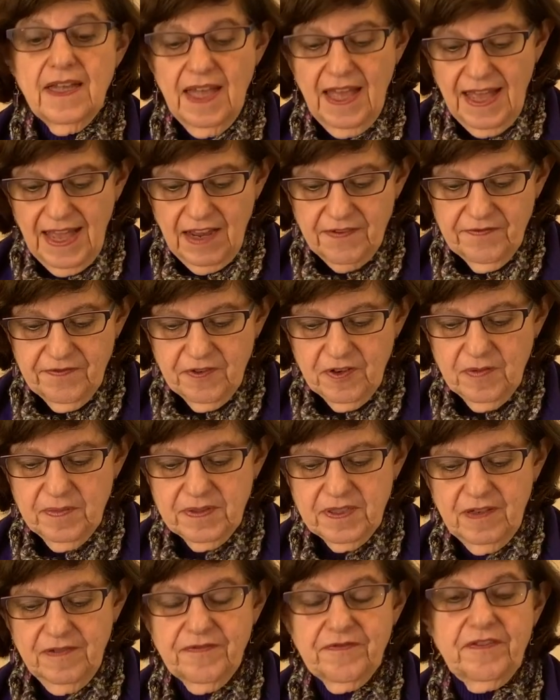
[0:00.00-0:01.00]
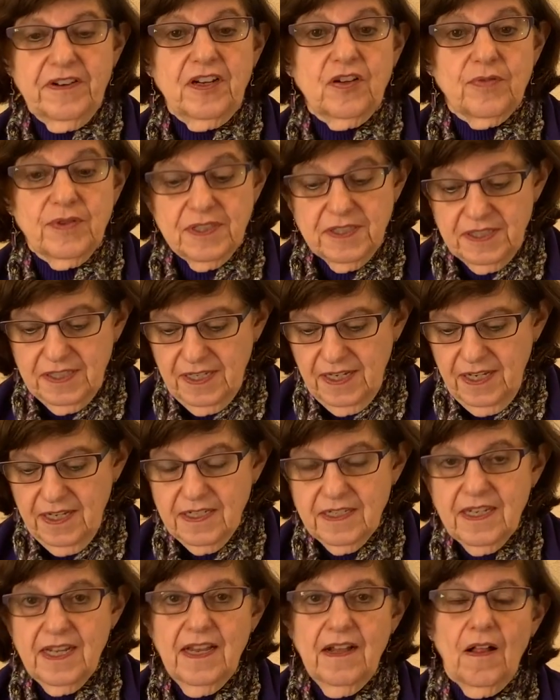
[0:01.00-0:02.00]
Adverbs of frequency
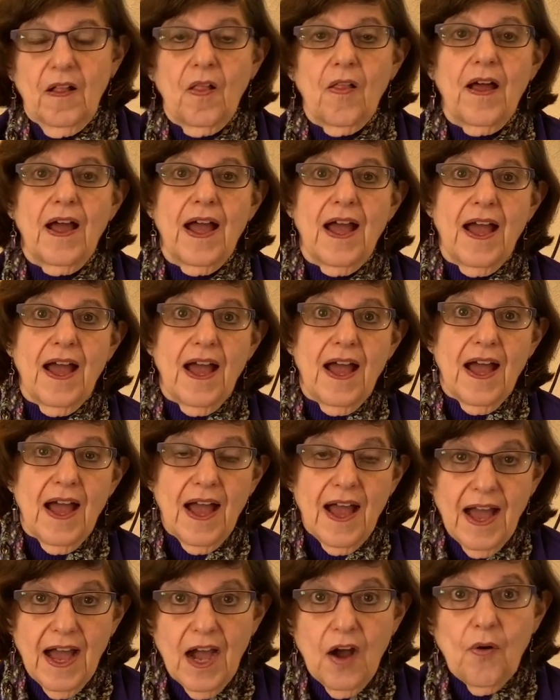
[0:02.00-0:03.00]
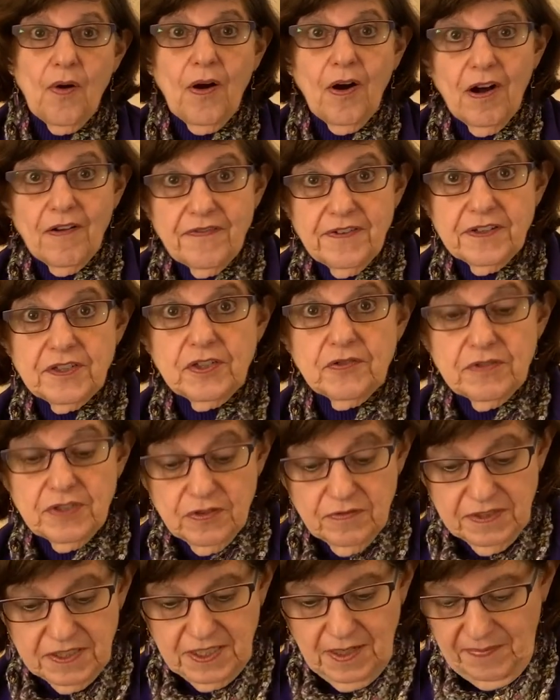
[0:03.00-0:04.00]
tell how often you do
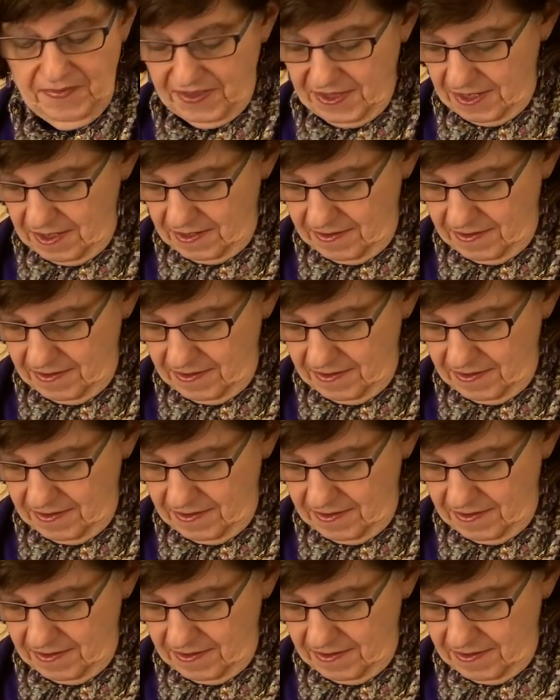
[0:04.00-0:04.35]
something.